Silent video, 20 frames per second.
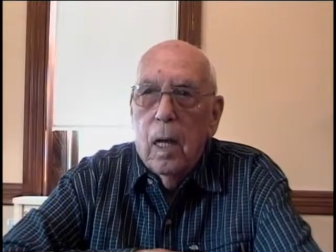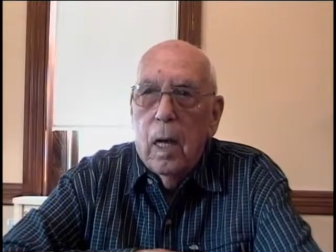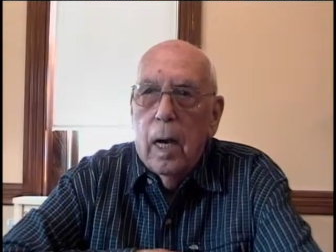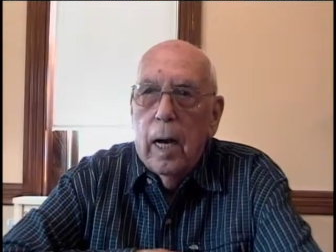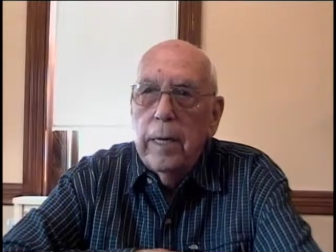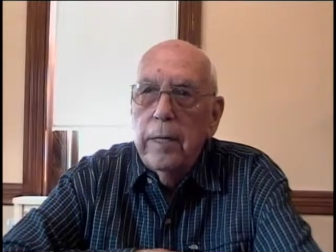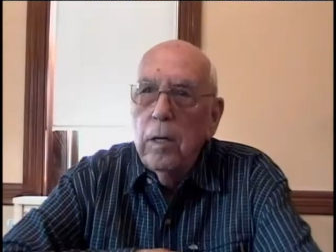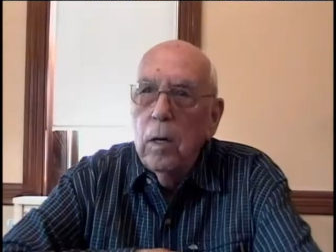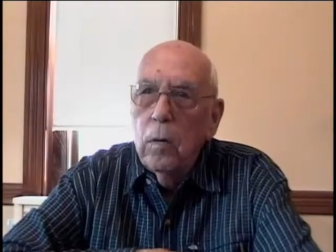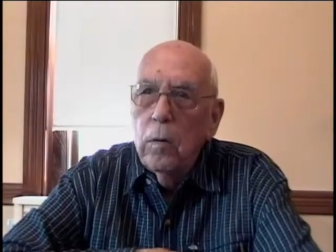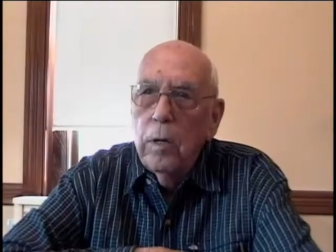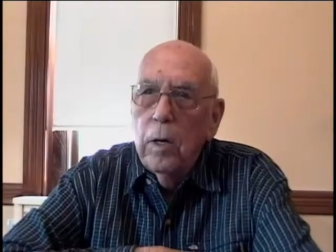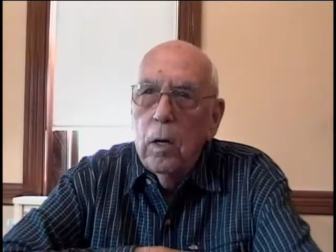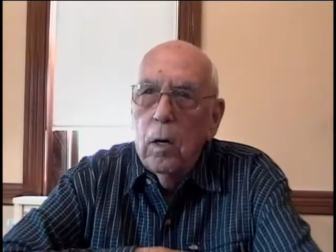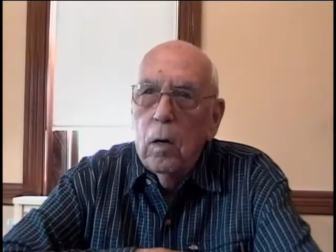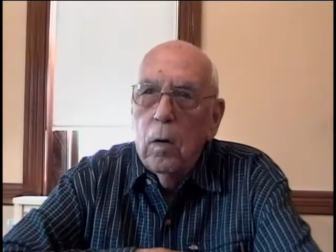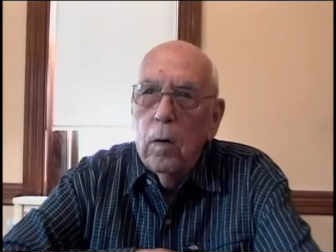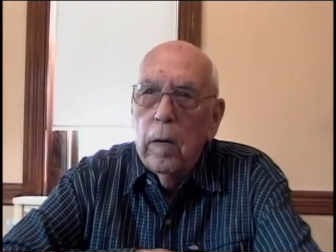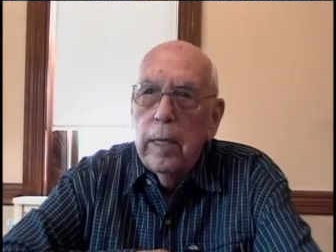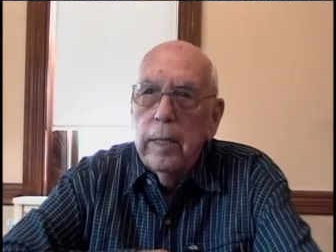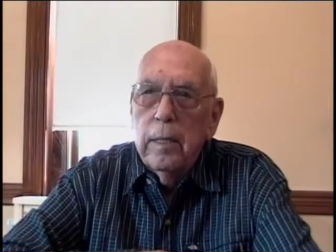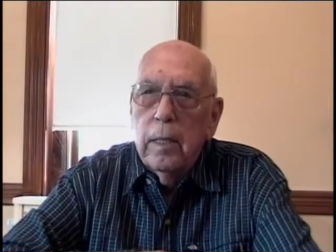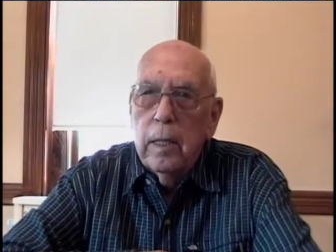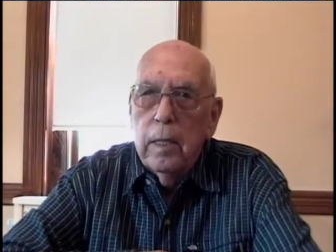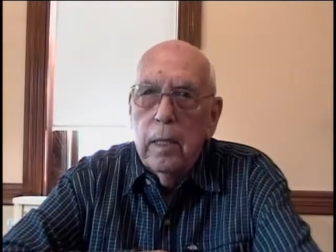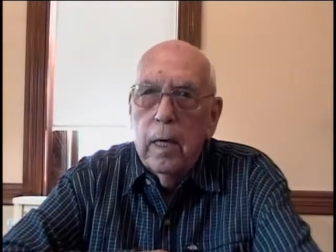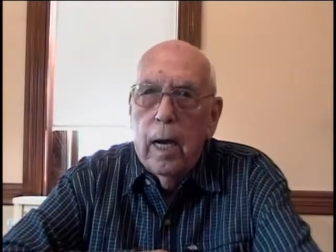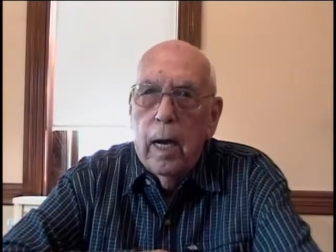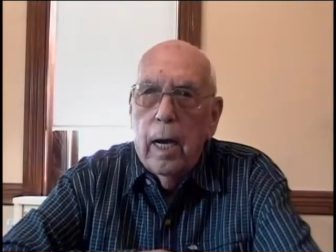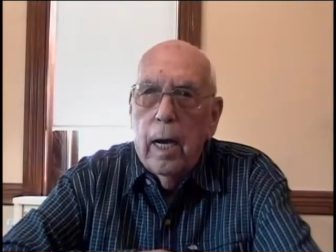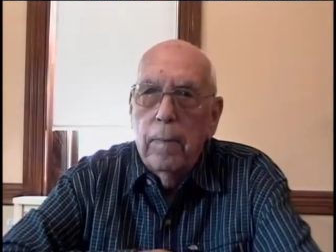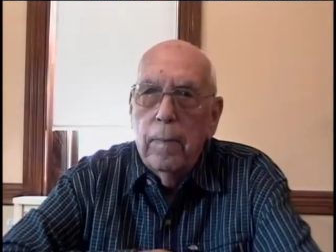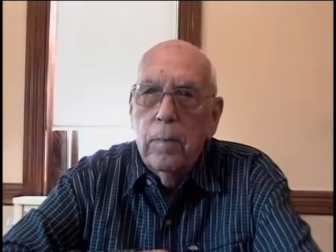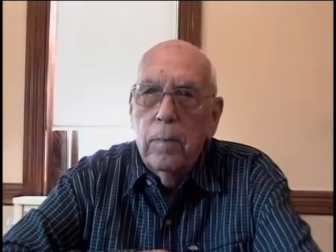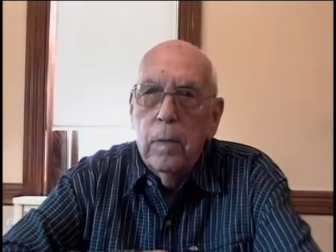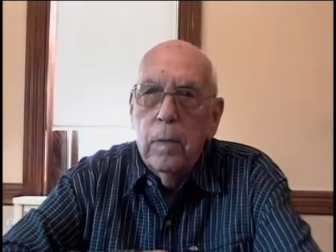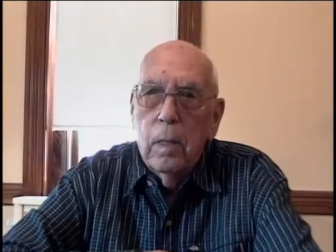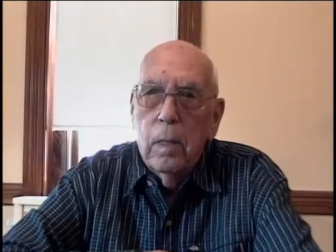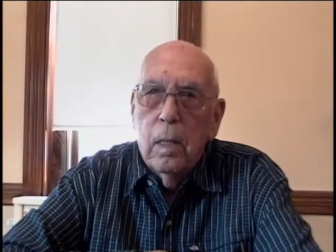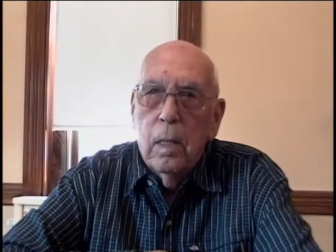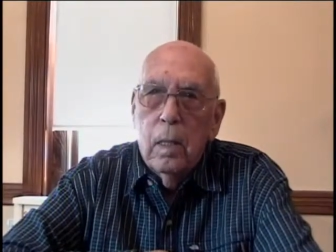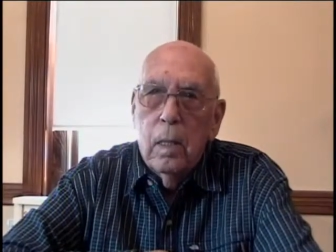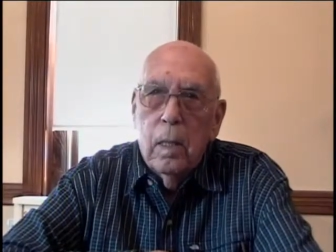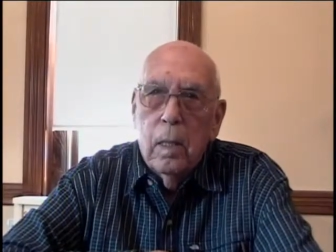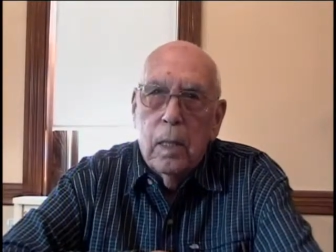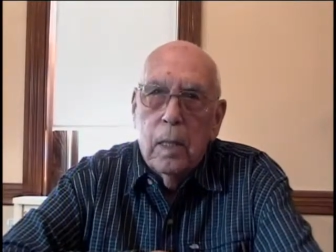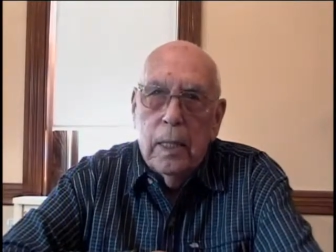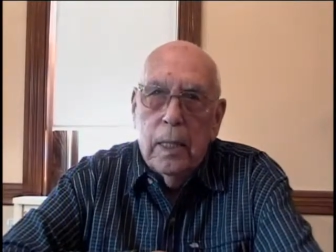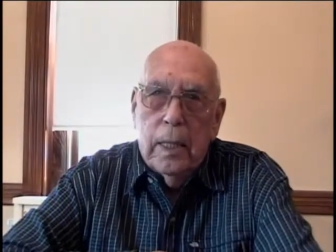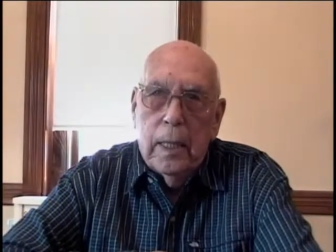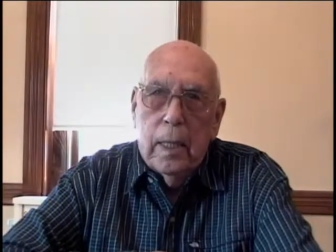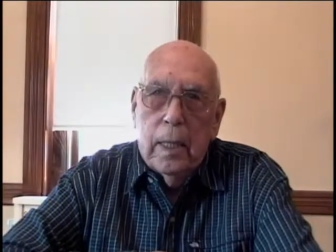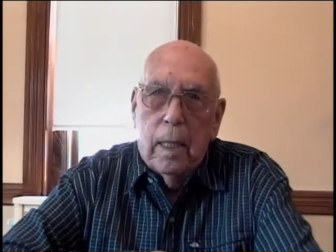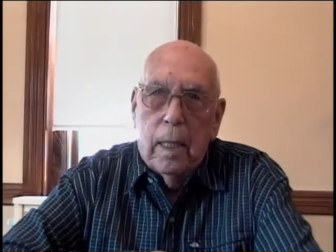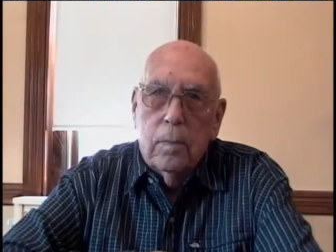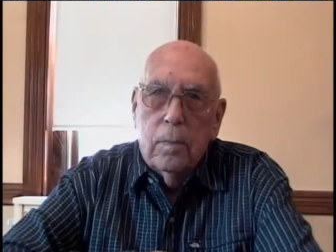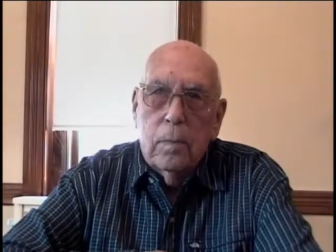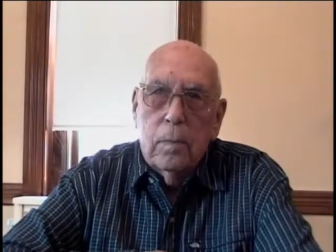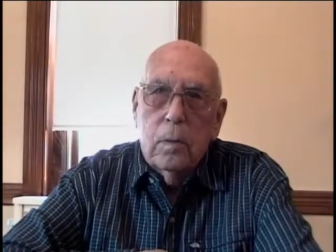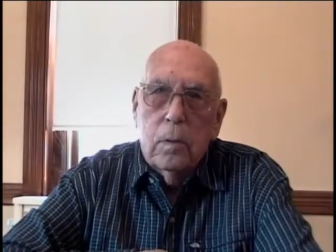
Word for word: I don't know. At the time, I'm